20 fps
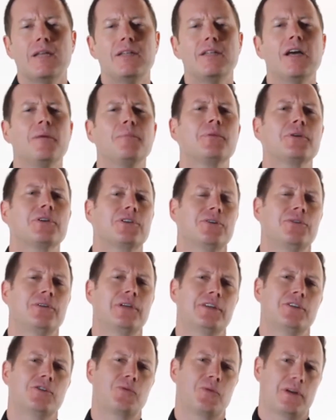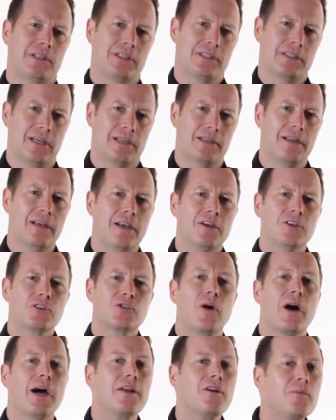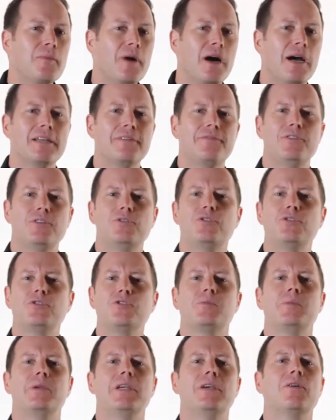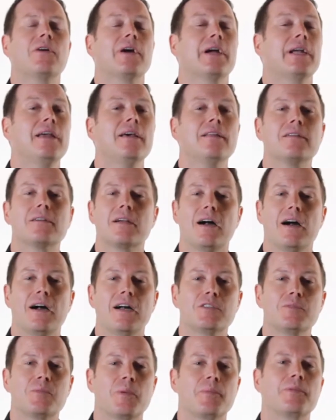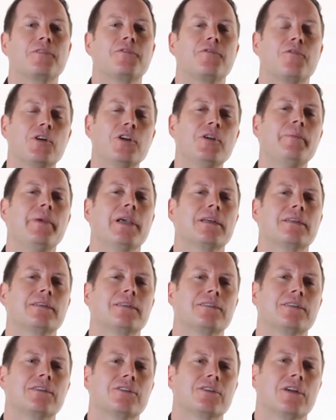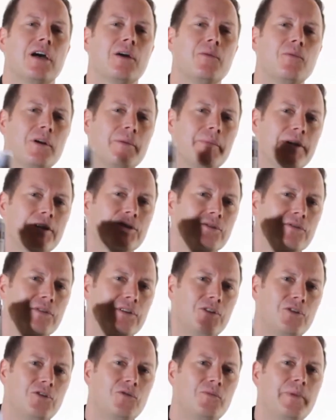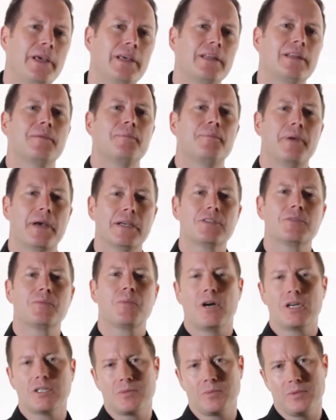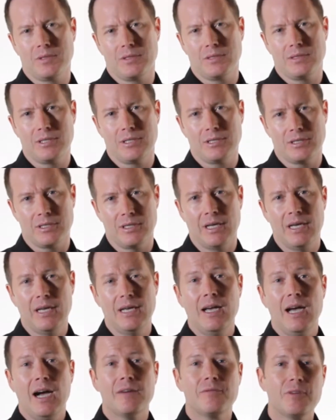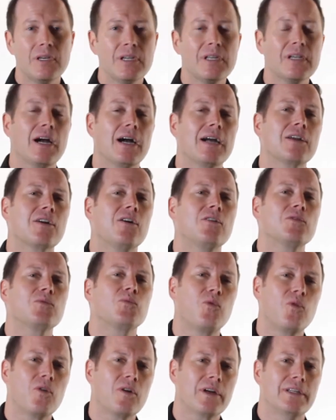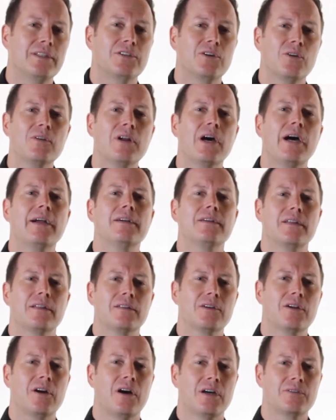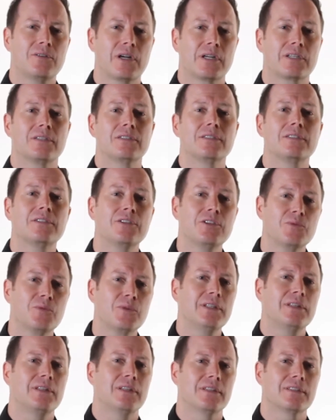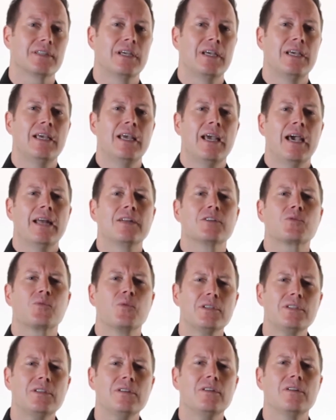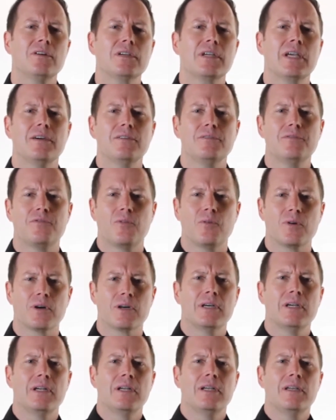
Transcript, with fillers: Number two, here's what he said. So I don't mind if you choose me or any other guys, but before you make a decision, I want to make sure that you make the best possible decision. I've written a guide called Warning, Don't Hire Another Contractor Until You Read This. And it's what to look out for,